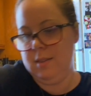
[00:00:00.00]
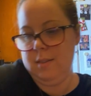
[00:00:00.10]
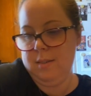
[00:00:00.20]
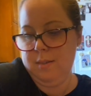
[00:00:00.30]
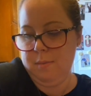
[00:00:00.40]

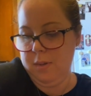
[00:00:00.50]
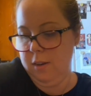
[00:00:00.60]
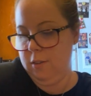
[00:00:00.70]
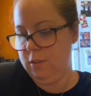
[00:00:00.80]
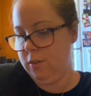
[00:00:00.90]
I'm
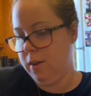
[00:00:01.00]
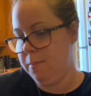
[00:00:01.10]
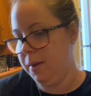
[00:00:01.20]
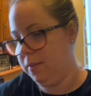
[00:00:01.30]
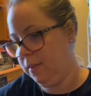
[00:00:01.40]
gonna
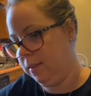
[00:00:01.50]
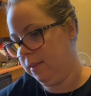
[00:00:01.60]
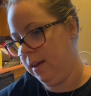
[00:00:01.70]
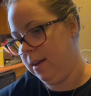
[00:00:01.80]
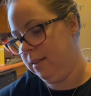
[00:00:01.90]
scrape out the
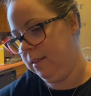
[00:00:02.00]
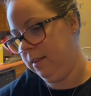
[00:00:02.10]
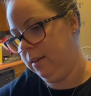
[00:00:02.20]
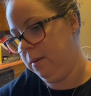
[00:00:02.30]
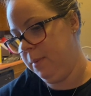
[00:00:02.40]
sides a
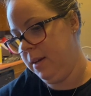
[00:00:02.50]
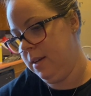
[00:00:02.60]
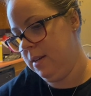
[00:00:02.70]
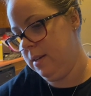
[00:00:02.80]
little bit.